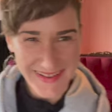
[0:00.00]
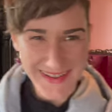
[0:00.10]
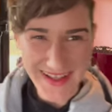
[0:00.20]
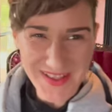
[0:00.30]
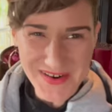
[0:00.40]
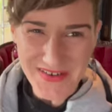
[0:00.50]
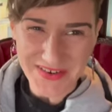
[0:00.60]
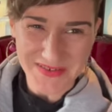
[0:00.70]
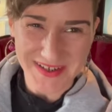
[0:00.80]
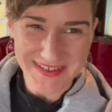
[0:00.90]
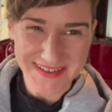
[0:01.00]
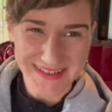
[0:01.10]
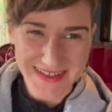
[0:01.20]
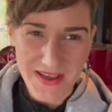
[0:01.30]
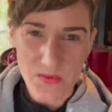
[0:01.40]
Hello
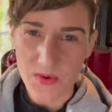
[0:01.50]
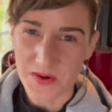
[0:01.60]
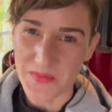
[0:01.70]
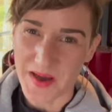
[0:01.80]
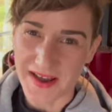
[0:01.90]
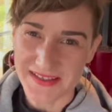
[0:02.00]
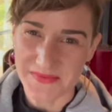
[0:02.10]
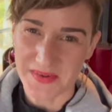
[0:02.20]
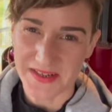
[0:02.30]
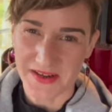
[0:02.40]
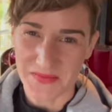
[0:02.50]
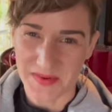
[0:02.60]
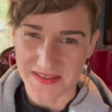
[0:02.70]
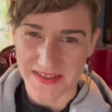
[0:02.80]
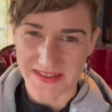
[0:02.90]
everyone! Welcome back to Medicare
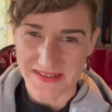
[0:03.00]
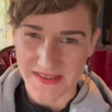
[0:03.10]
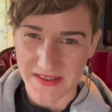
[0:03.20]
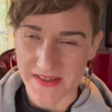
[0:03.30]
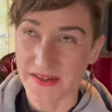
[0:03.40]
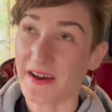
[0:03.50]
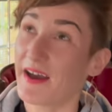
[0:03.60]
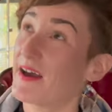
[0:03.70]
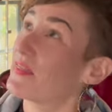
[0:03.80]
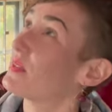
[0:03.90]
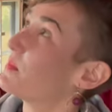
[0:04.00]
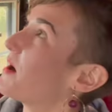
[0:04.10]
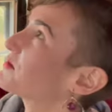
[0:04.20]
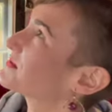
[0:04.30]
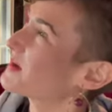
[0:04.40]
Mondays here at the
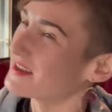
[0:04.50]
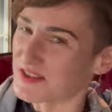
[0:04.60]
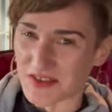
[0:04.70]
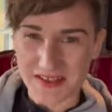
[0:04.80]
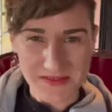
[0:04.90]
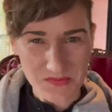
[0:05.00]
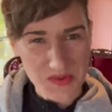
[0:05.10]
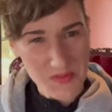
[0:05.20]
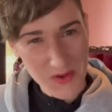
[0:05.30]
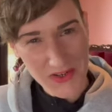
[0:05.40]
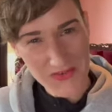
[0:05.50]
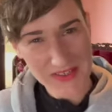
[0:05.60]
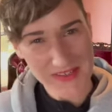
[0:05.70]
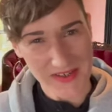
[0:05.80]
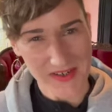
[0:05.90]
Bowers Mansion with Morgan
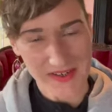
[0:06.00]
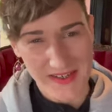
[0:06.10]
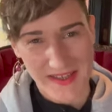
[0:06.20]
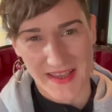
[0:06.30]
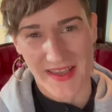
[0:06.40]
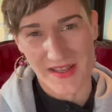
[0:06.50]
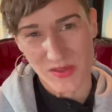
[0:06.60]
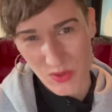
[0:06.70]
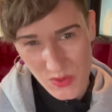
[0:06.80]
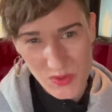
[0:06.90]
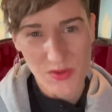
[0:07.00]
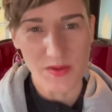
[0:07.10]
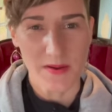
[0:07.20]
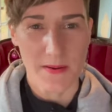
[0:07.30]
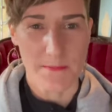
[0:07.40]
Reeser, a local
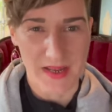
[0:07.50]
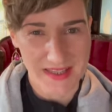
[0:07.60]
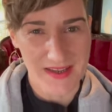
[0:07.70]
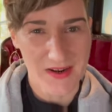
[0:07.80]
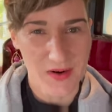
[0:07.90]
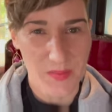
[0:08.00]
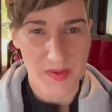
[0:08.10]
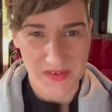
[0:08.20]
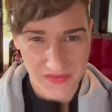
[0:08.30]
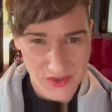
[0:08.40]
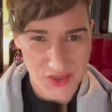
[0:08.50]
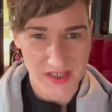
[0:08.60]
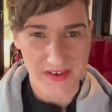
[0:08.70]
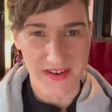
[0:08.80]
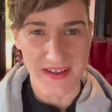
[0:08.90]
Medicare
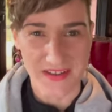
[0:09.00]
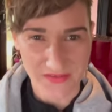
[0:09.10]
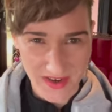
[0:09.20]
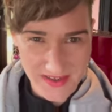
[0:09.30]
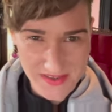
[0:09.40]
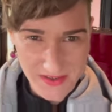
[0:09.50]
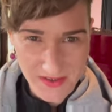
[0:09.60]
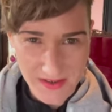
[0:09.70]
beneficiary advisor.